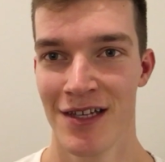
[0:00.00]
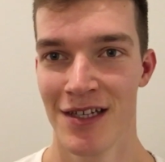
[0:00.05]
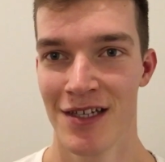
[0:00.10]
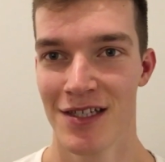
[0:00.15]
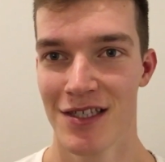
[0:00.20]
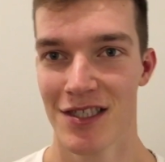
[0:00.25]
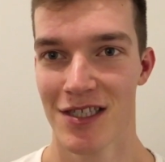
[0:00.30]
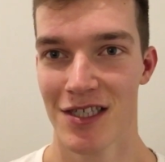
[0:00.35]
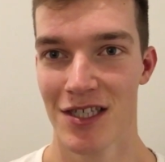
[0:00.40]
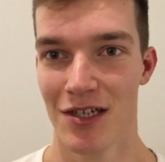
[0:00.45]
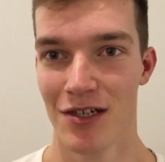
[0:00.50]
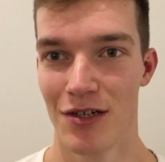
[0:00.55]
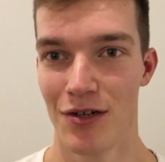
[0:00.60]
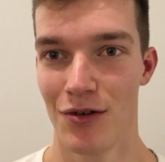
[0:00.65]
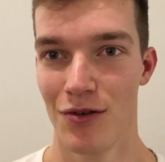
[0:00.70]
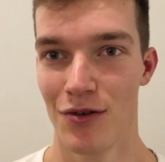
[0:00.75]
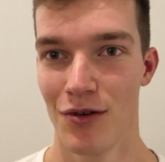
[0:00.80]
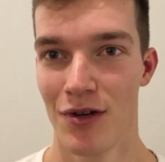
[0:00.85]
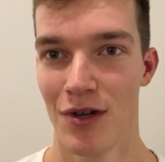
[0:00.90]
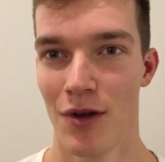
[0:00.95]

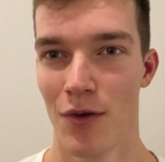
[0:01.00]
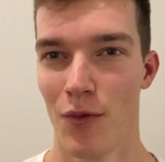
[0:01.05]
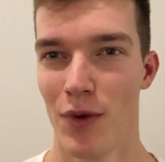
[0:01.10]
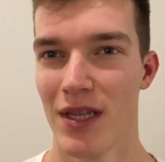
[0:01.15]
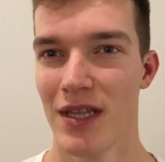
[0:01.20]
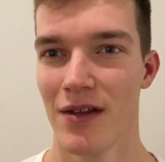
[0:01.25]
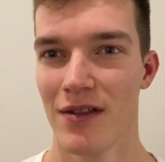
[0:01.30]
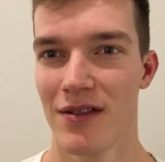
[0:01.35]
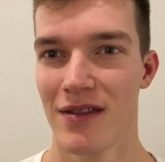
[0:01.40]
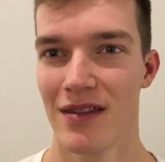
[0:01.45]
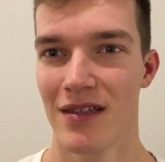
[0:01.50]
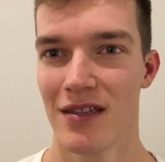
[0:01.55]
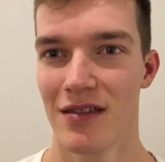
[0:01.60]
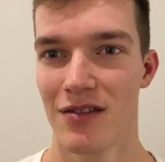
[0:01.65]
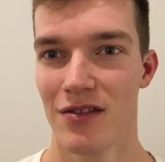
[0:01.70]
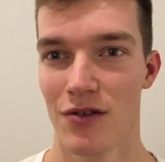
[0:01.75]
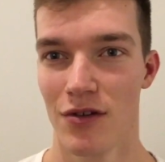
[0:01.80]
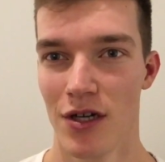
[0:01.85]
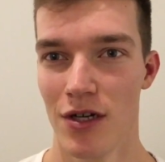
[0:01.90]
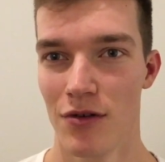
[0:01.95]
So we don't need
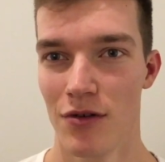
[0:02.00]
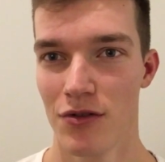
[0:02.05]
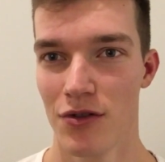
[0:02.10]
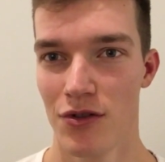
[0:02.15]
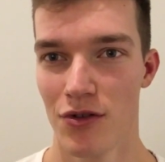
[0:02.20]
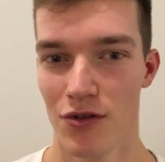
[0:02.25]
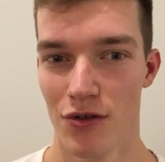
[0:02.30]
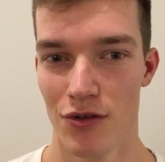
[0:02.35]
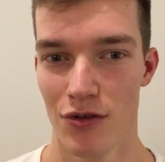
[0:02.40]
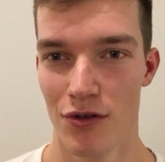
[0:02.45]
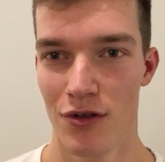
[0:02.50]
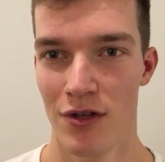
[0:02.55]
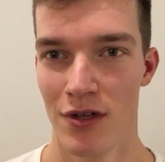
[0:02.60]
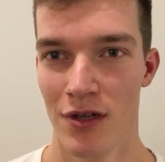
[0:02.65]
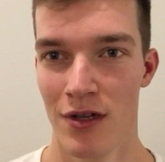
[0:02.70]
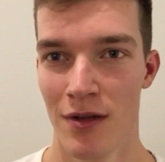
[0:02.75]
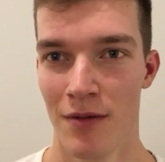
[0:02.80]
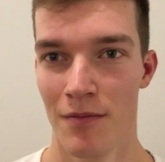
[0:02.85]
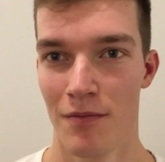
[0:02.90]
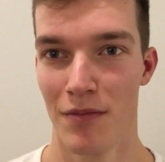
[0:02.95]
to go to
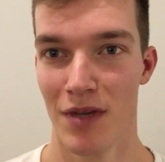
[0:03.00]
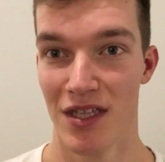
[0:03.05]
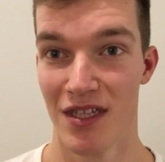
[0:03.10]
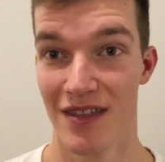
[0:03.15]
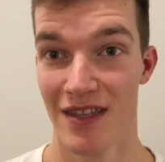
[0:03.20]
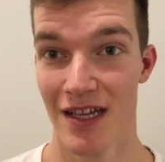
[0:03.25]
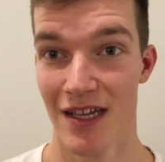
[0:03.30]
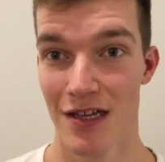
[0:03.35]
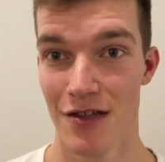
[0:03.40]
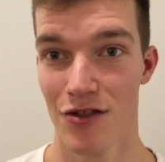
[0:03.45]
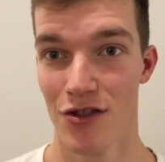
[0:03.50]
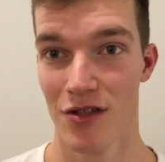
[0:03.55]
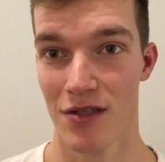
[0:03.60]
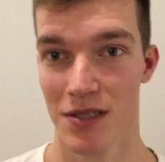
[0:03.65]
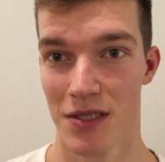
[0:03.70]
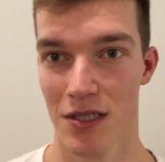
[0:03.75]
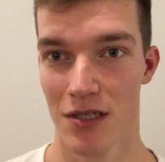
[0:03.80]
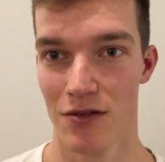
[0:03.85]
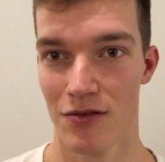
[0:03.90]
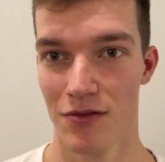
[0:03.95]
meditation
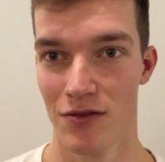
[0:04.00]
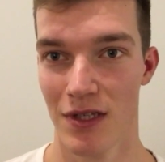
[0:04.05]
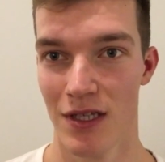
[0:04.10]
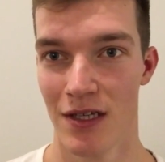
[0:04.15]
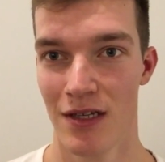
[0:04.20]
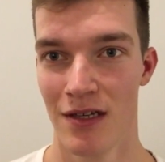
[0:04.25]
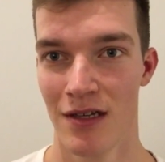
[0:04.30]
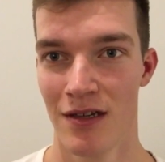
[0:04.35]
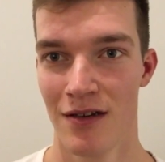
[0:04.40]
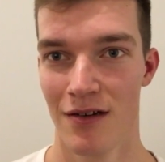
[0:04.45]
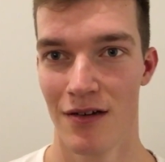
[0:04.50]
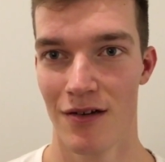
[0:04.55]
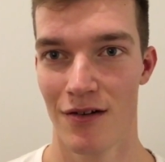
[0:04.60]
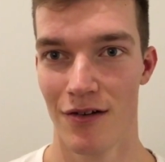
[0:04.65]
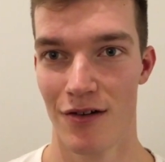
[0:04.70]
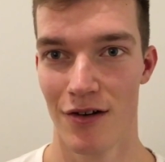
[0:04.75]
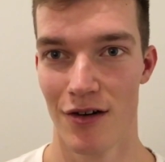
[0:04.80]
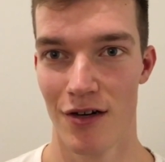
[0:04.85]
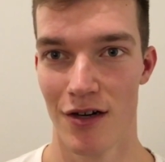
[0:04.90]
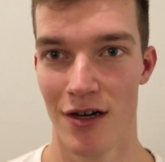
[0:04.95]
zone
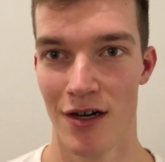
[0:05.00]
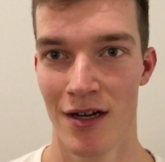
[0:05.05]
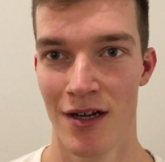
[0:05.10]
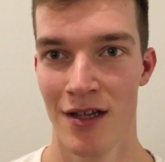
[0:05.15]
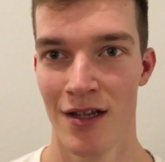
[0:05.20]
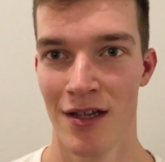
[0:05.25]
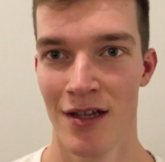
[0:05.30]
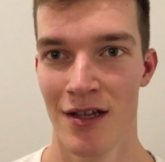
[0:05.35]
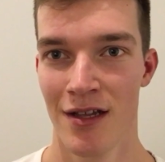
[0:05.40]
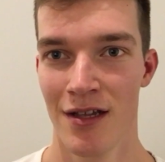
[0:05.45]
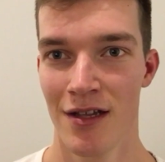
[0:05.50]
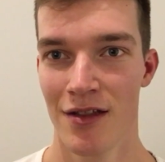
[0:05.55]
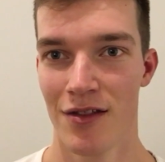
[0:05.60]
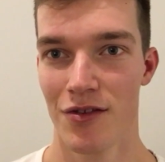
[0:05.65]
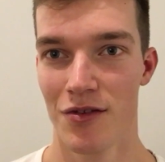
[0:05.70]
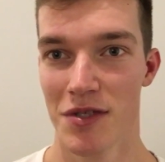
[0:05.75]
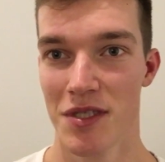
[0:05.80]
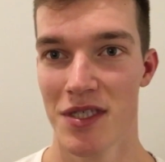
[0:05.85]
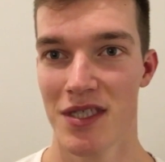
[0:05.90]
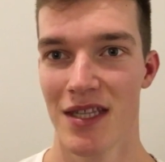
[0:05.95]
or
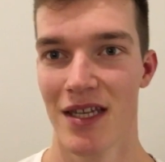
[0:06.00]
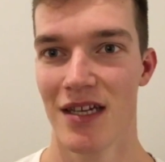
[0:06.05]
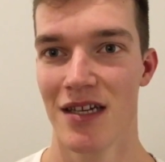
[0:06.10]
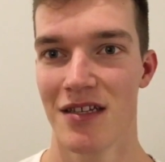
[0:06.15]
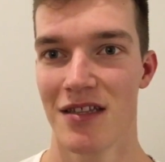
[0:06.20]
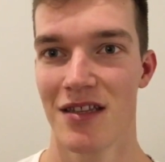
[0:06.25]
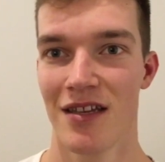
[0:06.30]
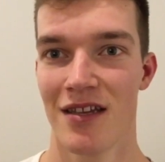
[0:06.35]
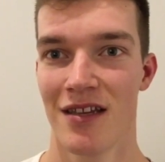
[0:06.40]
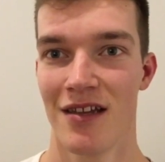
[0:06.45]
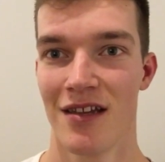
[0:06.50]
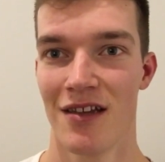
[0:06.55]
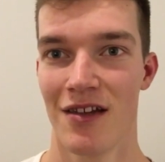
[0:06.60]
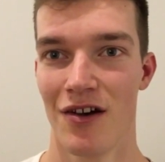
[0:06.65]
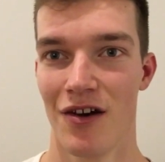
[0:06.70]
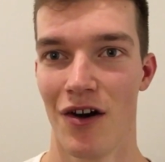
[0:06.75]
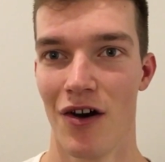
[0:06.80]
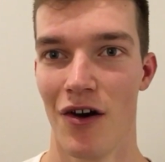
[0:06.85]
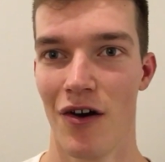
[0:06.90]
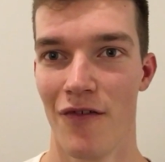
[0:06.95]
the state
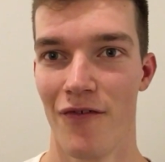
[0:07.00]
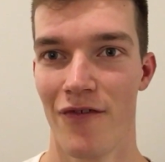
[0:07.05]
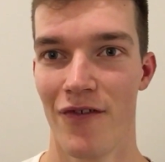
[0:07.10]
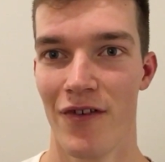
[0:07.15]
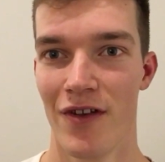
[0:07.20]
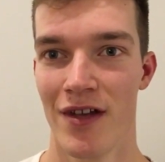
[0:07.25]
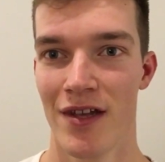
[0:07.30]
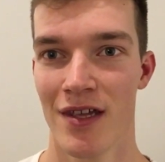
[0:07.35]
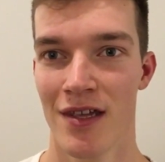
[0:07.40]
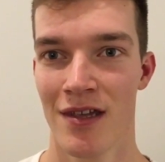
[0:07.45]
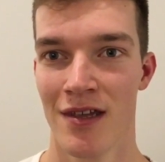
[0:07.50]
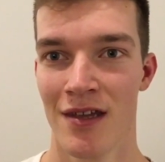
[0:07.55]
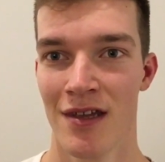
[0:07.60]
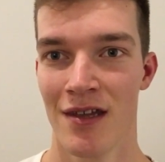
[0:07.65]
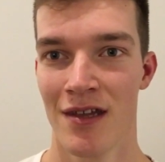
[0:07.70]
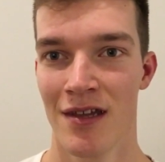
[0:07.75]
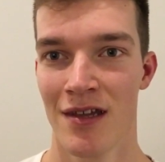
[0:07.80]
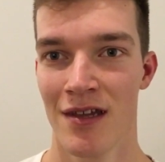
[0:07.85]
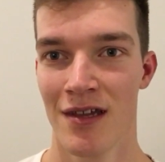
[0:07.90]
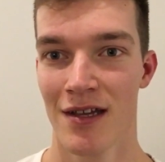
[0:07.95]
of
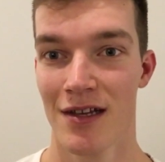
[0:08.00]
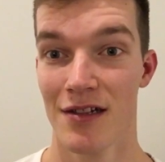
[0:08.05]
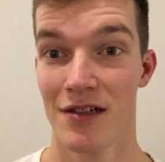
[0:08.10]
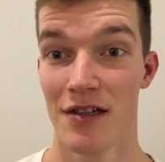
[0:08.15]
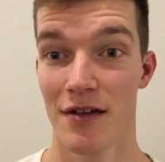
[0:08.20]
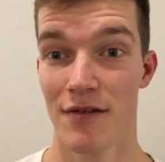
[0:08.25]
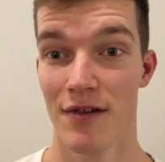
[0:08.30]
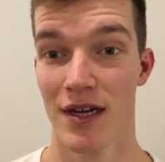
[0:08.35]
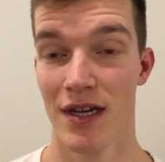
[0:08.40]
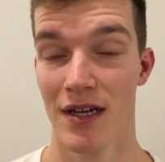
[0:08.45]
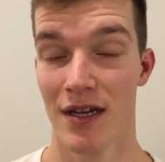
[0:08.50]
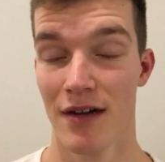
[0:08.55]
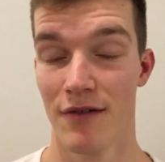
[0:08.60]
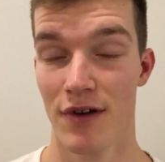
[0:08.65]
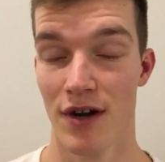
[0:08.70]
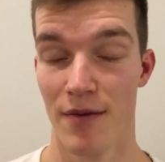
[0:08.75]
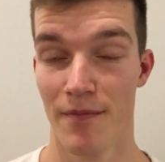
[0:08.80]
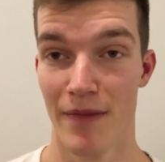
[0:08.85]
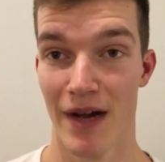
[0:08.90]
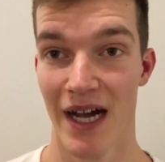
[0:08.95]
clearing
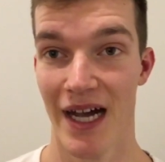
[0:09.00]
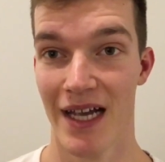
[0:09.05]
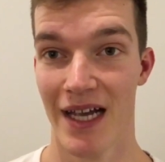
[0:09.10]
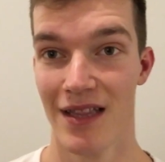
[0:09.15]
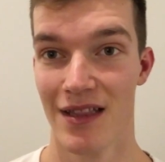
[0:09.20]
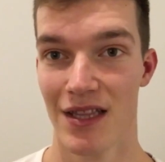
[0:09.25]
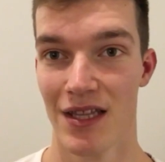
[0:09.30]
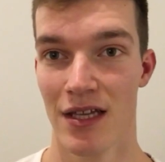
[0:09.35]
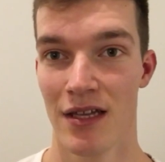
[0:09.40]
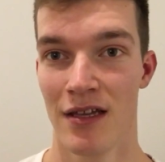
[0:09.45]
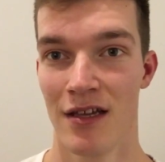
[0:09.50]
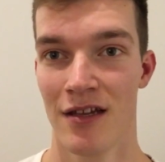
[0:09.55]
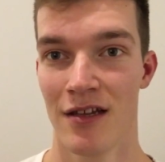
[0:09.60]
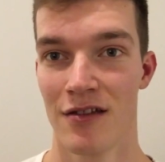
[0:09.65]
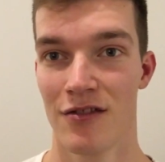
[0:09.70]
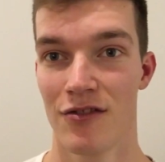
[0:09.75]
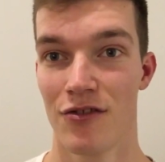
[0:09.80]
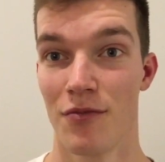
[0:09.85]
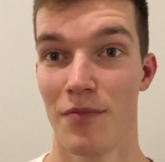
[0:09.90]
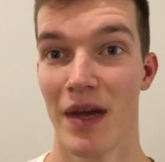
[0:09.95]
our mind
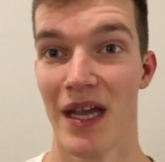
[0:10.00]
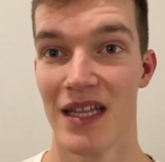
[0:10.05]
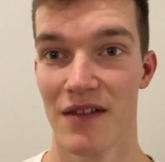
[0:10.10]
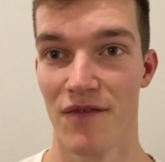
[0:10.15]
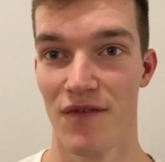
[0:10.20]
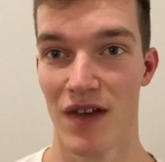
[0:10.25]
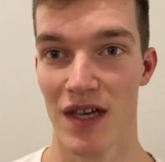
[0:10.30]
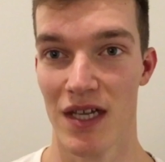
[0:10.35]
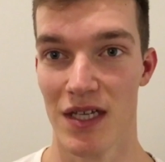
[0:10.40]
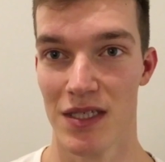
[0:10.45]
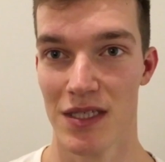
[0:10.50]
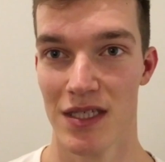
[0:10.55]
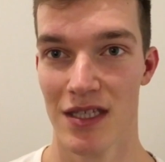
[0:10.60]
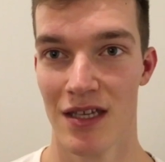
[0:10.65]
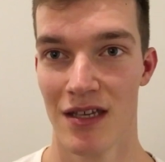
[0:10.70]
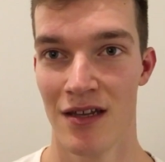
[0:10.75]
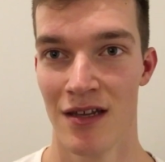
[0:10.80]
to manifest.